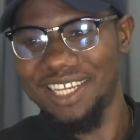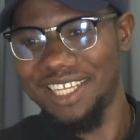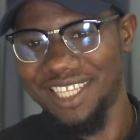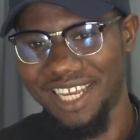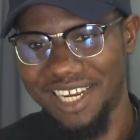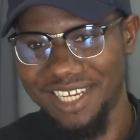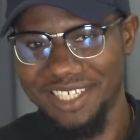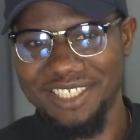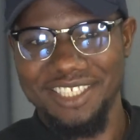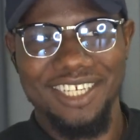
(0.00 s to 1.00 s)
and
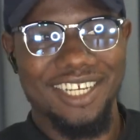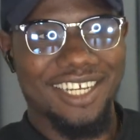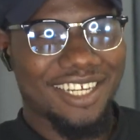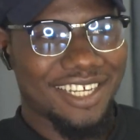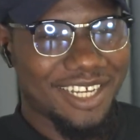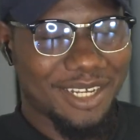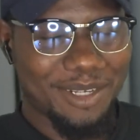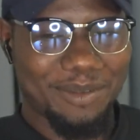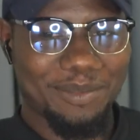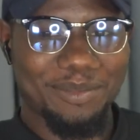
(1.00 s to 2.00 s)
interact,
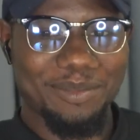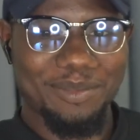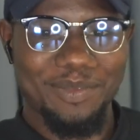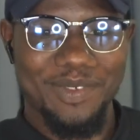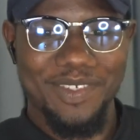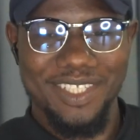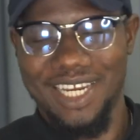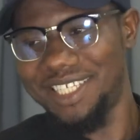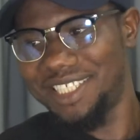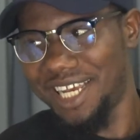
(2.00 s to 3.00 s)
um,
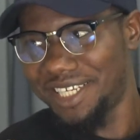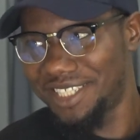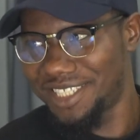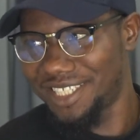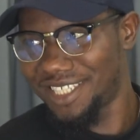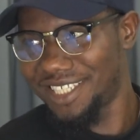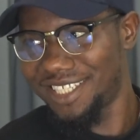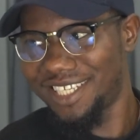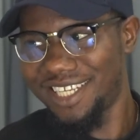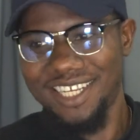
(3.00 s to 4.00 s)
transact,
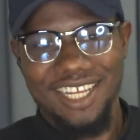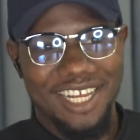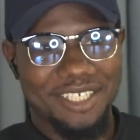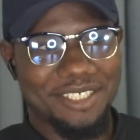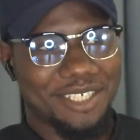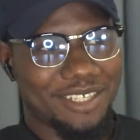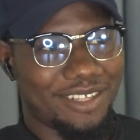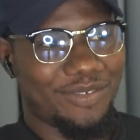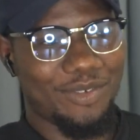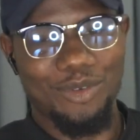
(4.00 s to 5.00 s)
and
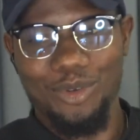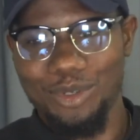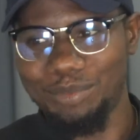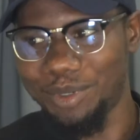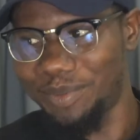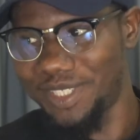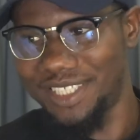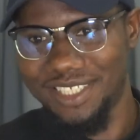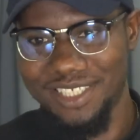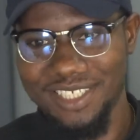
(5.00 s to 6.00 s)
even own
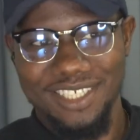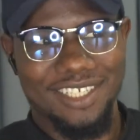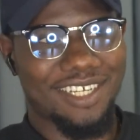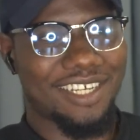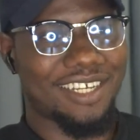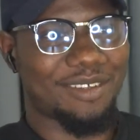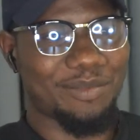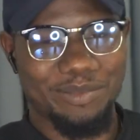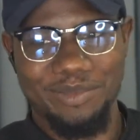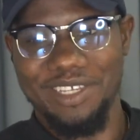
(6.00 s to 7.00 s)
property uh,
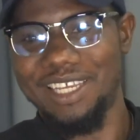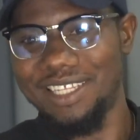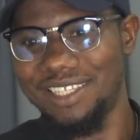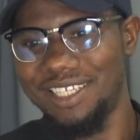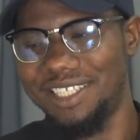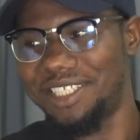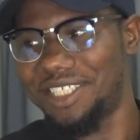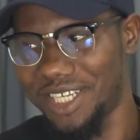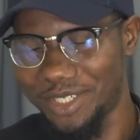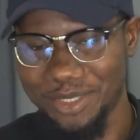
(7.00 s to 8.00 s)
in the
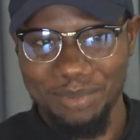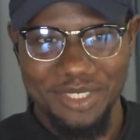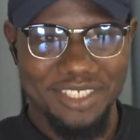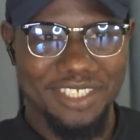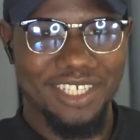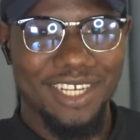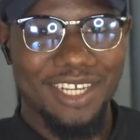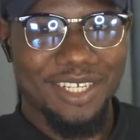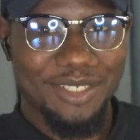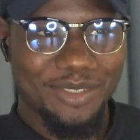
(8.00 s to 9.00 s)
digital space.
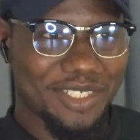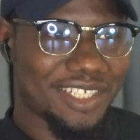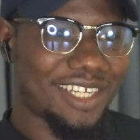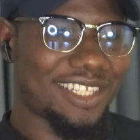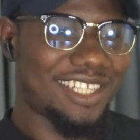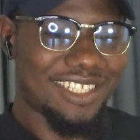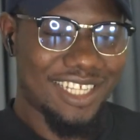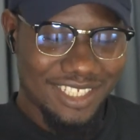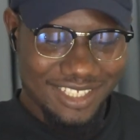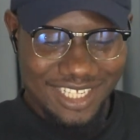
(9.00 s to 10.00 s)
So
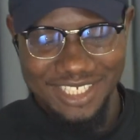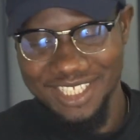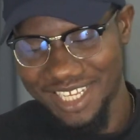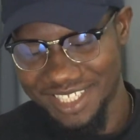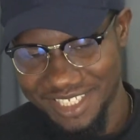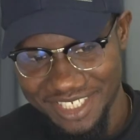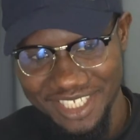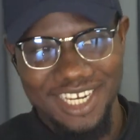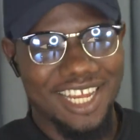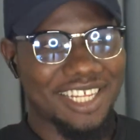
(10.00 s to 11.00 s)
that's like the
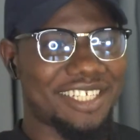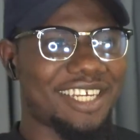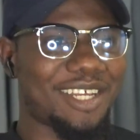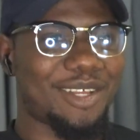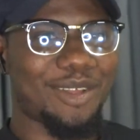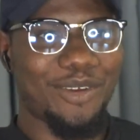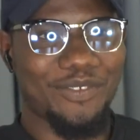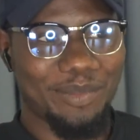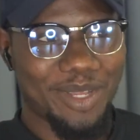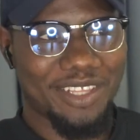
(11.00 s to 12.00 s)
general idea
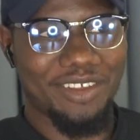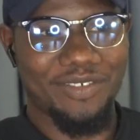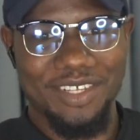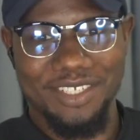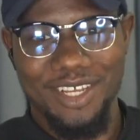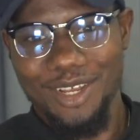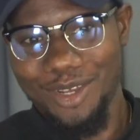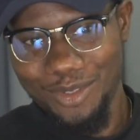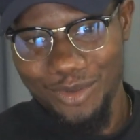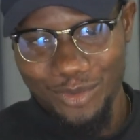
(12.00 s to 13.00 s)
of the Metaverse.
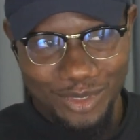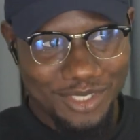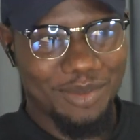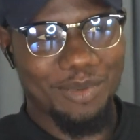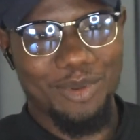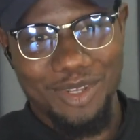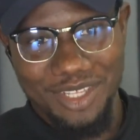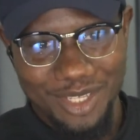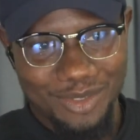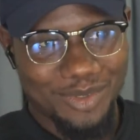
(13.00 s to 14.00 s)
Though we'll still be
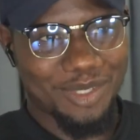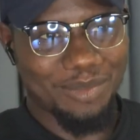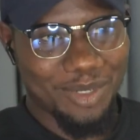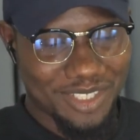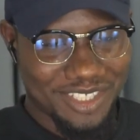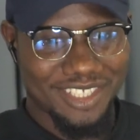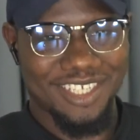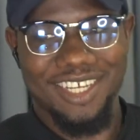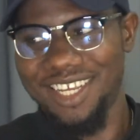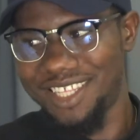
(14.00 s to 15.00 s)
going into it, but
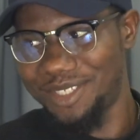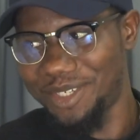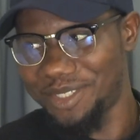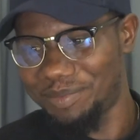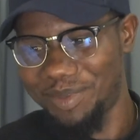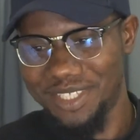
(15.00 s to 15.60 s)
this is just the